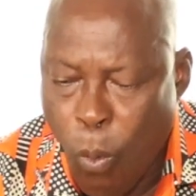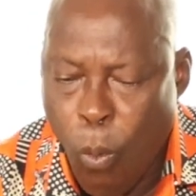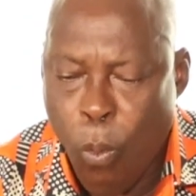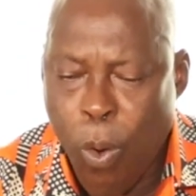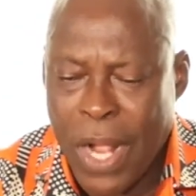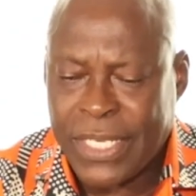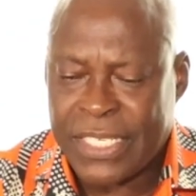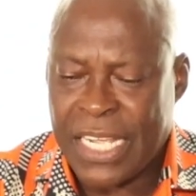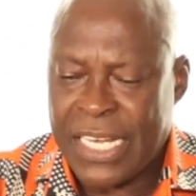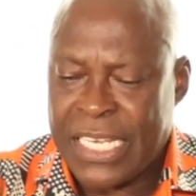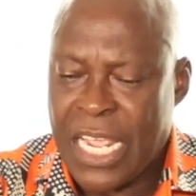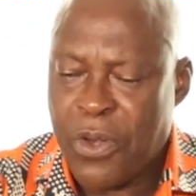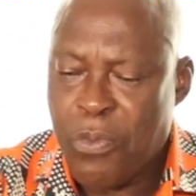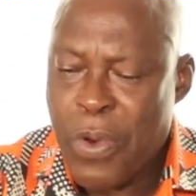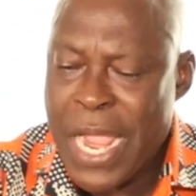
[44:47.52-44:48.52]
What
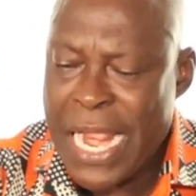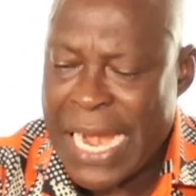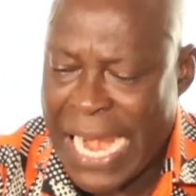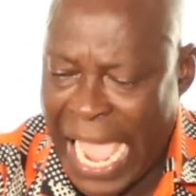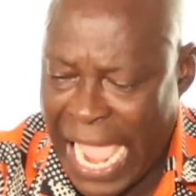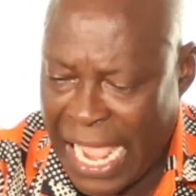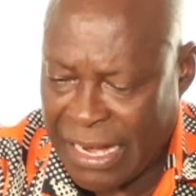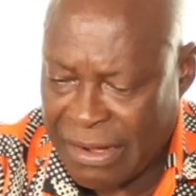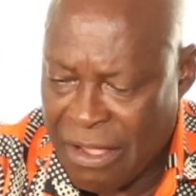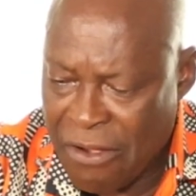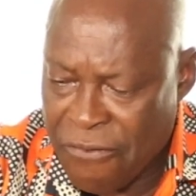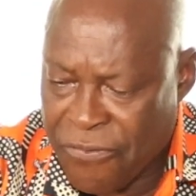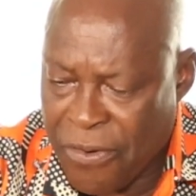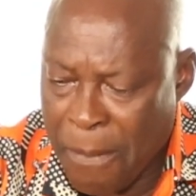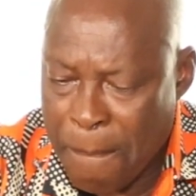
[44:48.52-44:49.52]
did we learn
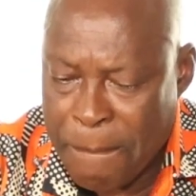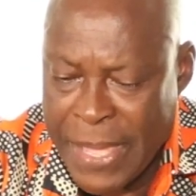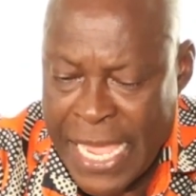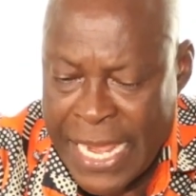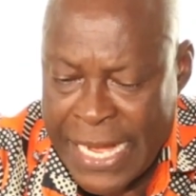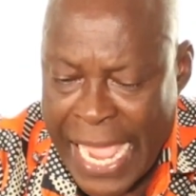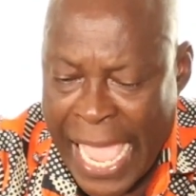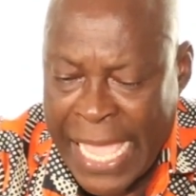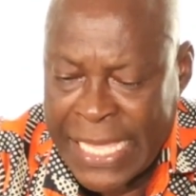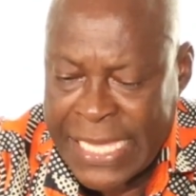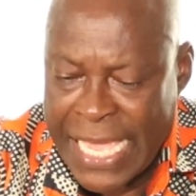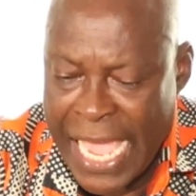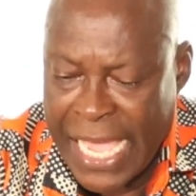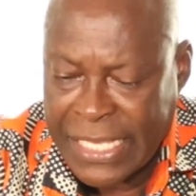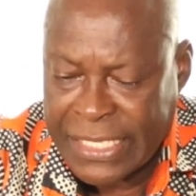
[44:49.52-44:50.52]
from being
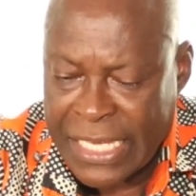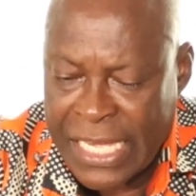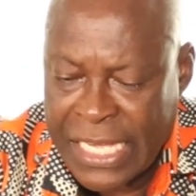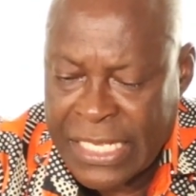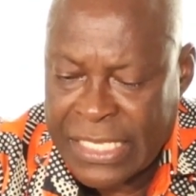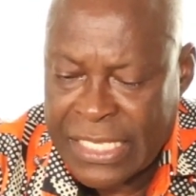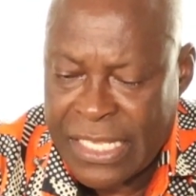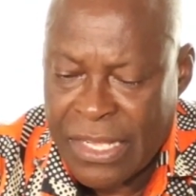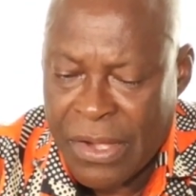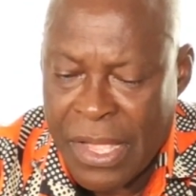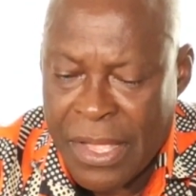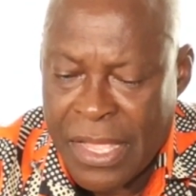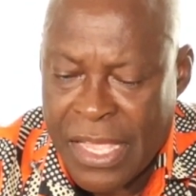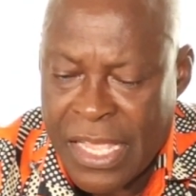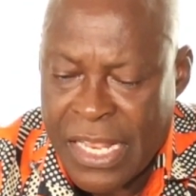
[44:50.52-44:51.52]
engaged in
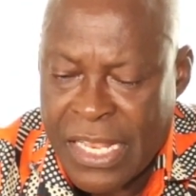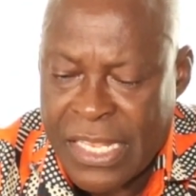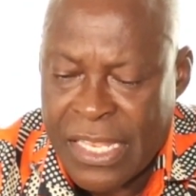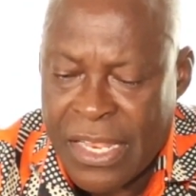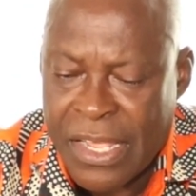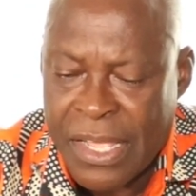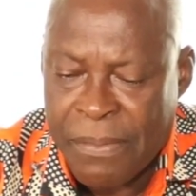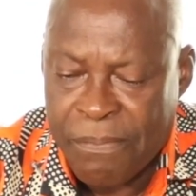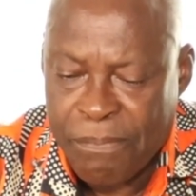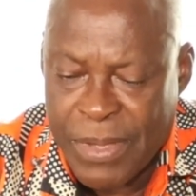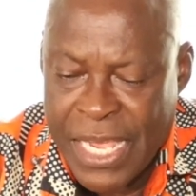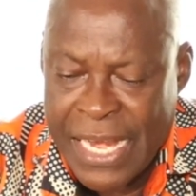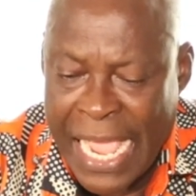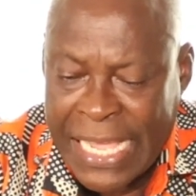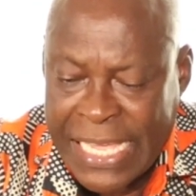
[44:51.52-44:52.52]

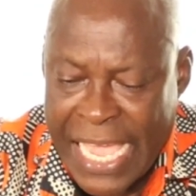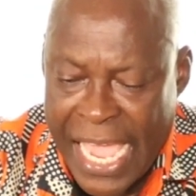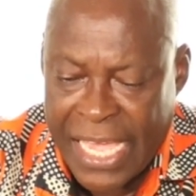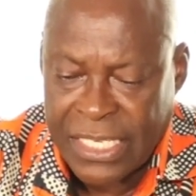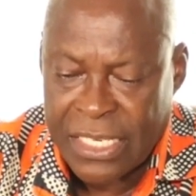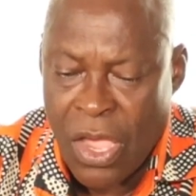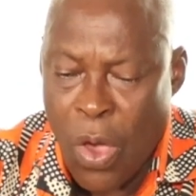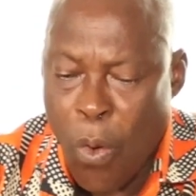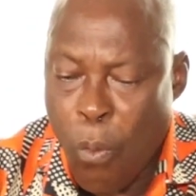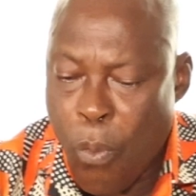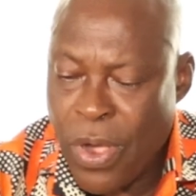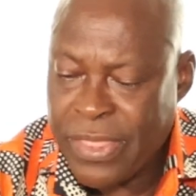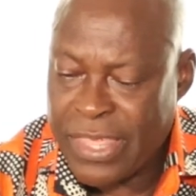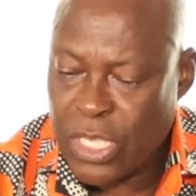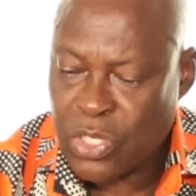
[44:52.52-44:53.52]
being engaged
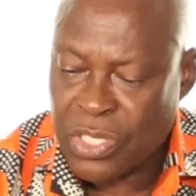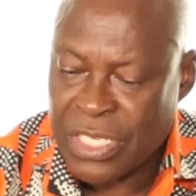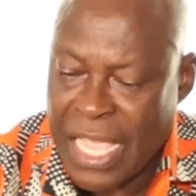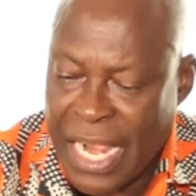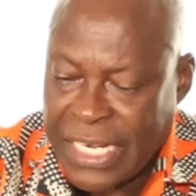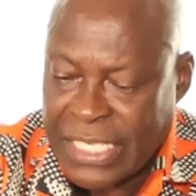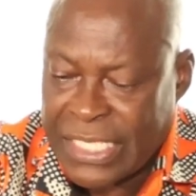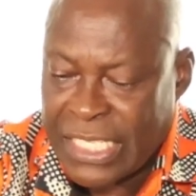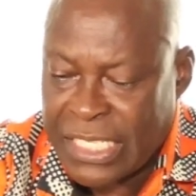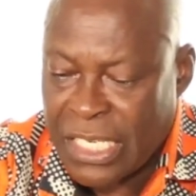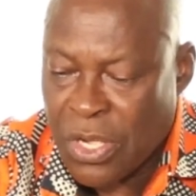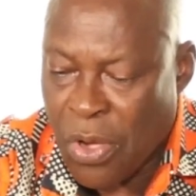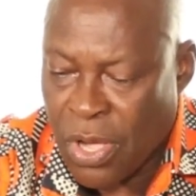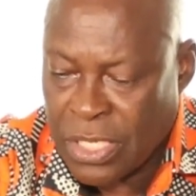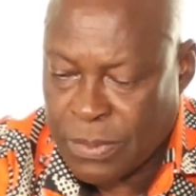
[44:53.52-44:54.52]
with the Sunyani
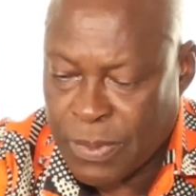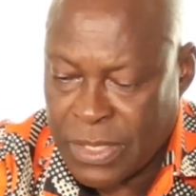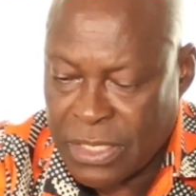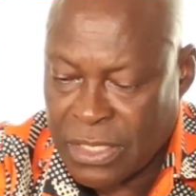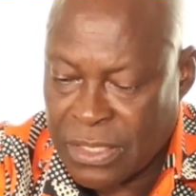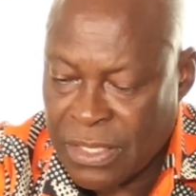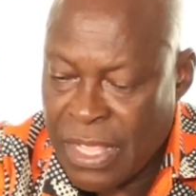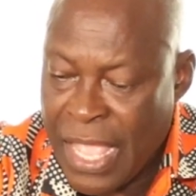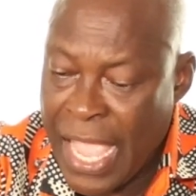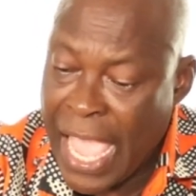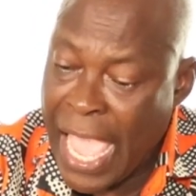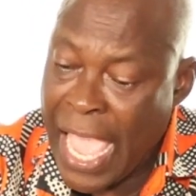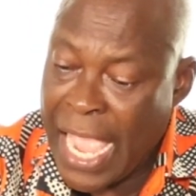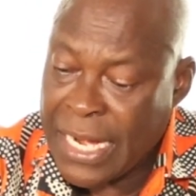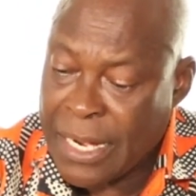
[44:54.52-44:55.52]
Teaching Hospital
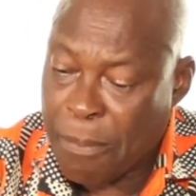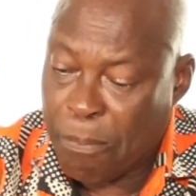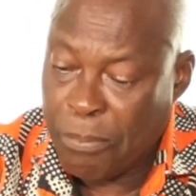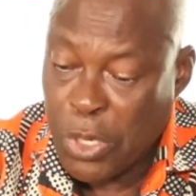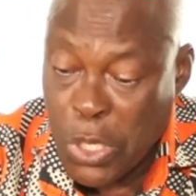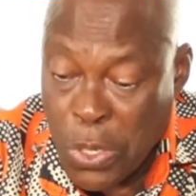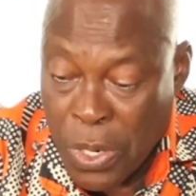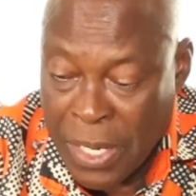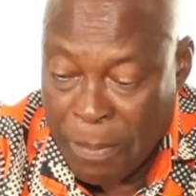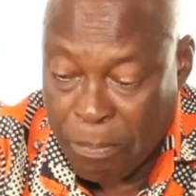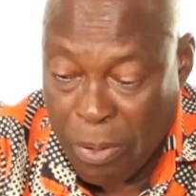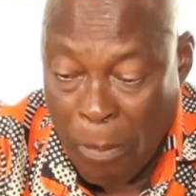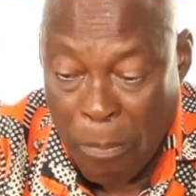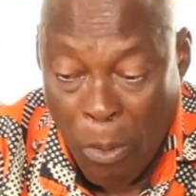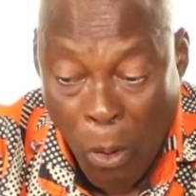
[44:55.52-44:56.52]
and the newly
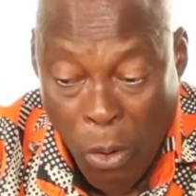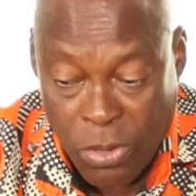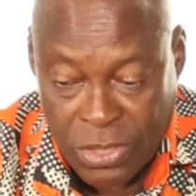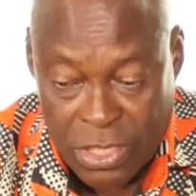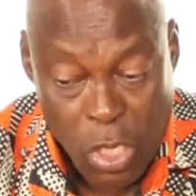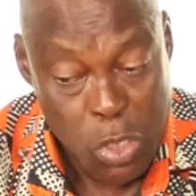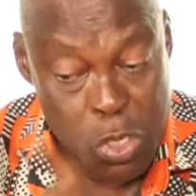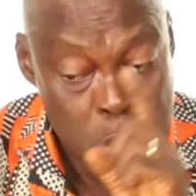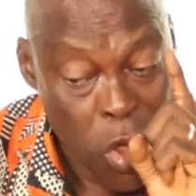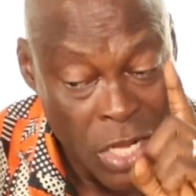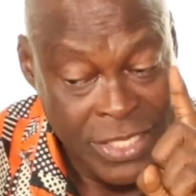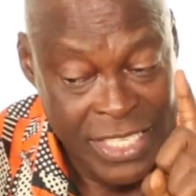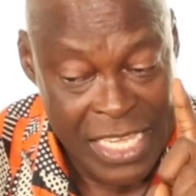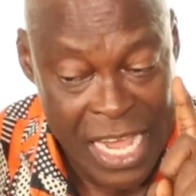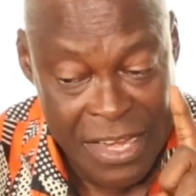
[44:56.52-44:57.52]
proposed,
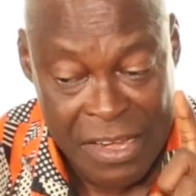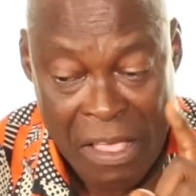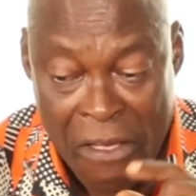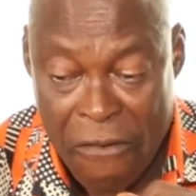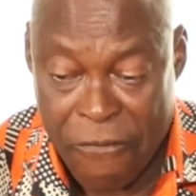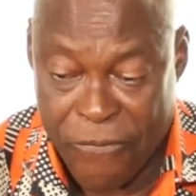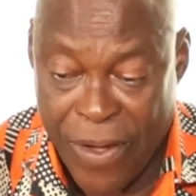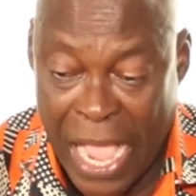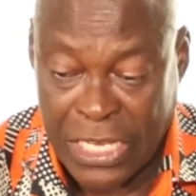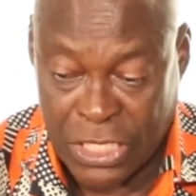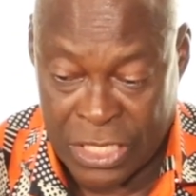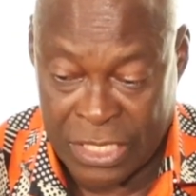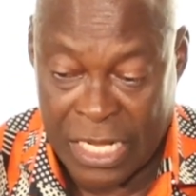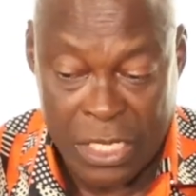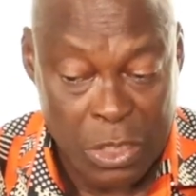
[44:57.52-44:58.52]
not yet
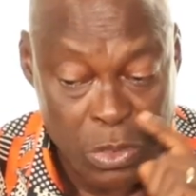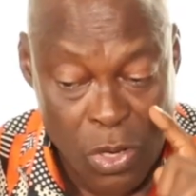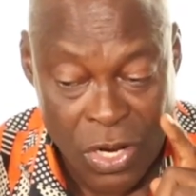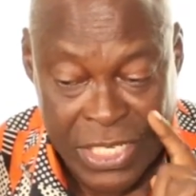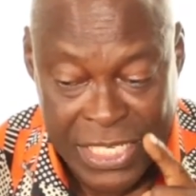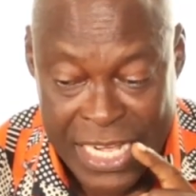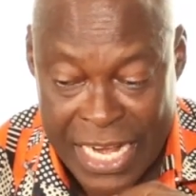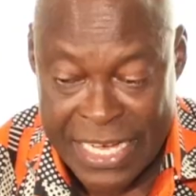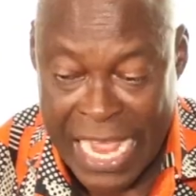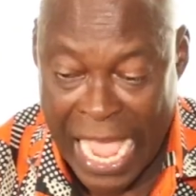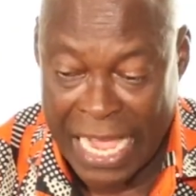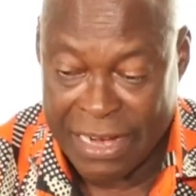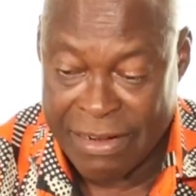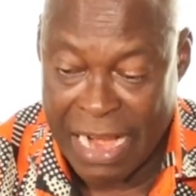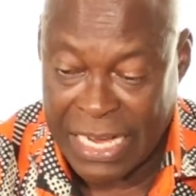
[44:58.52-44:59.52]
functional, not yet
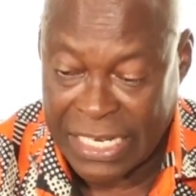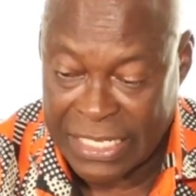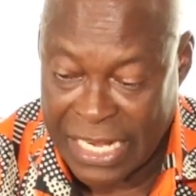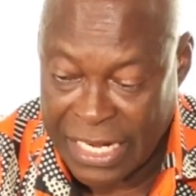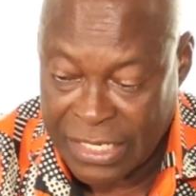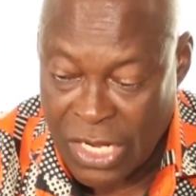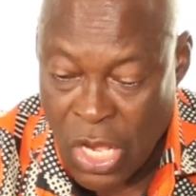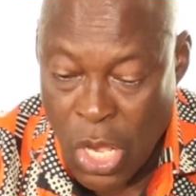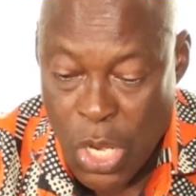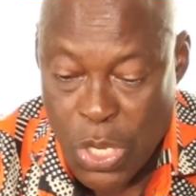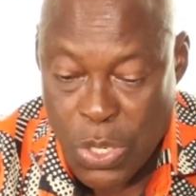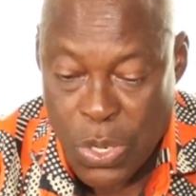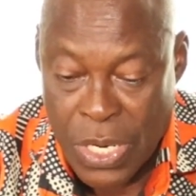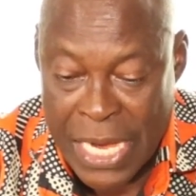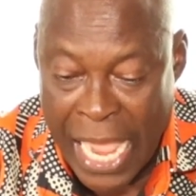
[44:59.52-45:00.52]
accredited,
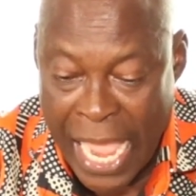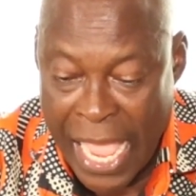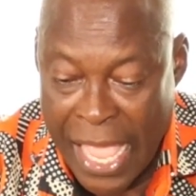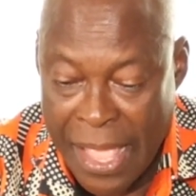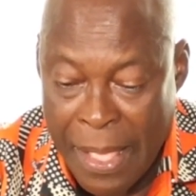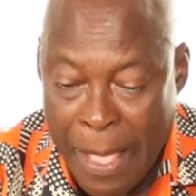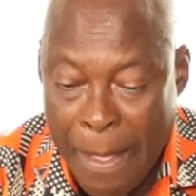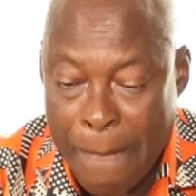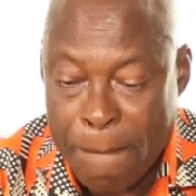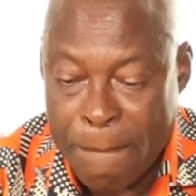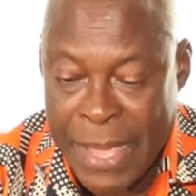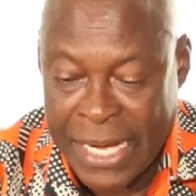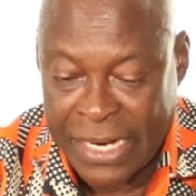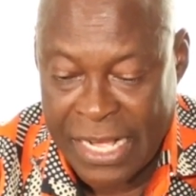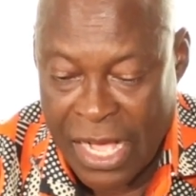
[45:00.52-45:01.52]
UNAIR
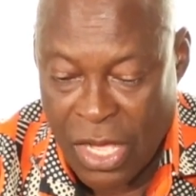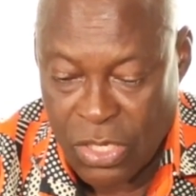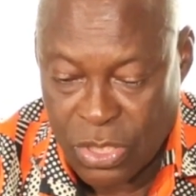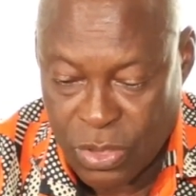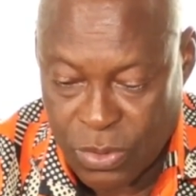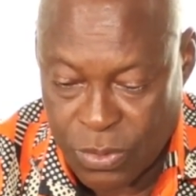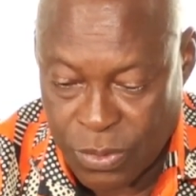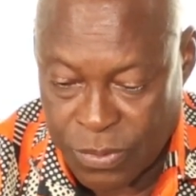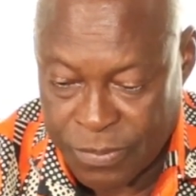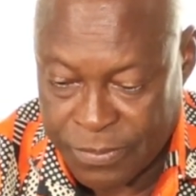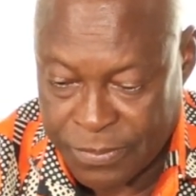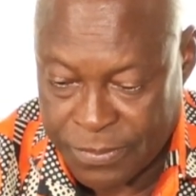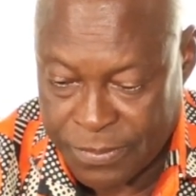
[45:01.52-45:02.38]
Medical School.